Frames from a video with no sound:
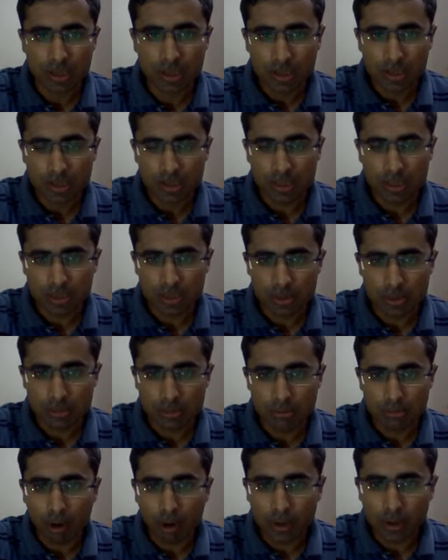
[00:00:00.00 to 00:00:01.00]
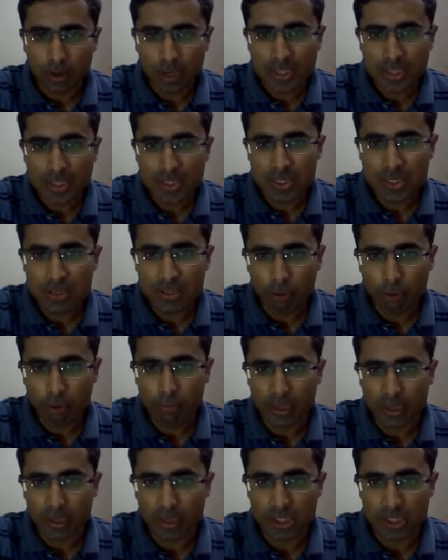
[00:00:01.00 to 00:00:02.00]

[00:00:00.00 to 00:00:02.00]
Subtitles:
the body is deforming,